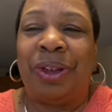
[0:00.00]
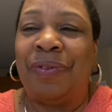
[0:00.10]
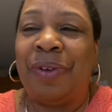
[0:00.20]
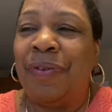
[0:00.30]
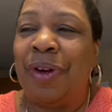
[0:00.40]

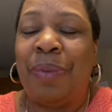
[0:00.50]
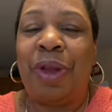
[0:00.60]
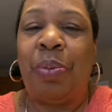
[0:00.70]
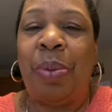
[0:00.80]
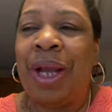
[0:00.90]
have given up
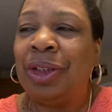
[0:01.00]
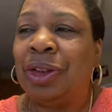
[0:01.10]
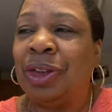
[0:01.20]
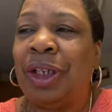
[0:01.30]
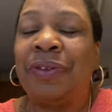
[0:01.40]
their
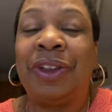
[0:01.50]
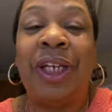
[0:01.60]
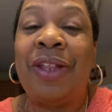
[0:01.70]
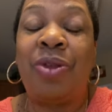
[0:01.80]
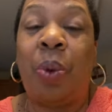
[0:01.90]
patience, have
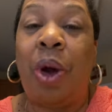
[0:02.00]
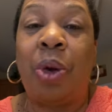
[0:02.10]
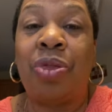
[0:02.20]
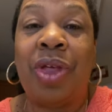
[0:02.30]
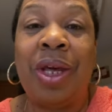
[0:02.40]
said the
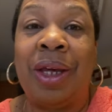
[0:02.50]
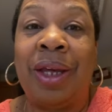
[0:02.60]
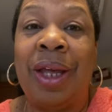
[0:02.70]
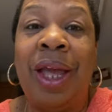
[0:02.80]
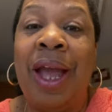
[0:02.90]
wrong
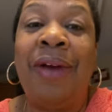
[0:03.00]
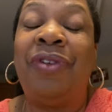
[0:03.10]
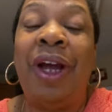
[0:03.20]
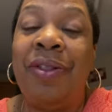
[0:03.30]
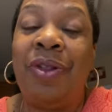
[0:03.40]
thing, have
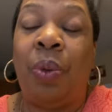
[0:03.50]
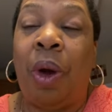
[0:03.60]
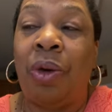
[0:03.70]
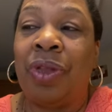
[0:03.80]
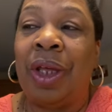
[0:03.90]
done the
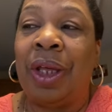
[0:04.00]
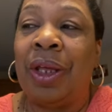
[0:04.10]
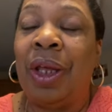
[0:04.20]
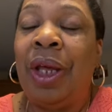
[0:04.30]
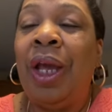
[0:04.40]
wrong thing.